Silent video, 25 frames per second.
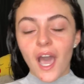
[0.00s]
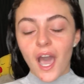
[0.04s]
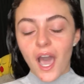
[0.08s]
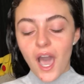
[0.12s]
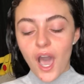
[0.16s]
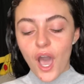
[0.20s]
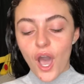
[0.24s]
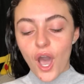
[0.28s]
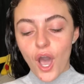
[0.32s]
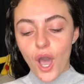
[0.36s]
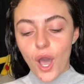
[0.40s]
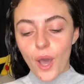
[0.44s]

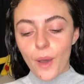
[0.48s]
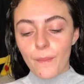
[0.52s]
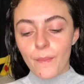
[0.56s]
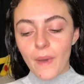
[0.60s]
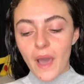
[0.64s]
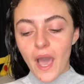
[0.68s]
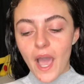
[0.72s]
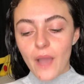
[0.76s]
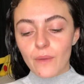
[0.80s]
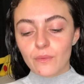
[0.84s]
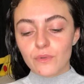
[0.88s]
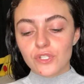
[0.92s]

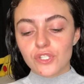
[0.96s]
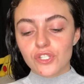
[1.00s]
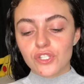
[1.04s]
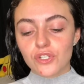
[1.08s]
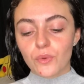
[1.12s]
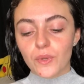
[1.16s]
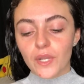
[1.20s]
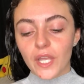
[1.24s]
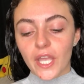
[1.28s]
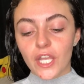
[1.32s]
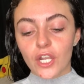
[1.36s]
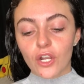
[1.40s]
I was
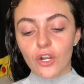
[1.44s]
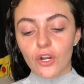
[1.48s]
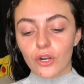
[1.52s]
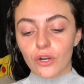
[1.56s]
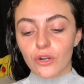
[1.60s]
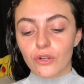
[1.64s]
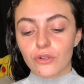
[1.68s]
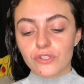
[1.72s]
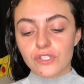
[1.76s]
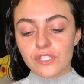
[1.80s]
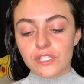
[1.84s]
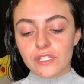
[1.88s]
doing a
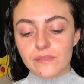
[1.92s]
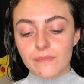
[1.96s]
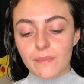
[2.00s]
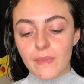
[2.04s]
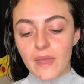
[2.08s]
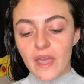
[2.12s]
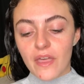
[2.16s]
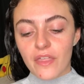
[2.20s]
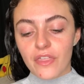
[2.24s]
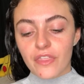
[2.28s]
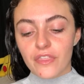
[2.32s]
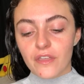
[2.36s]

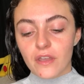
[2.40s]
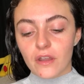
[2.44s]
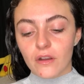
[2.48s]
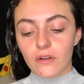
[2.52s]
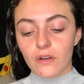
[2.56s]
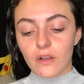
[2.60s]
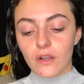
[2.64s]
Curlsmith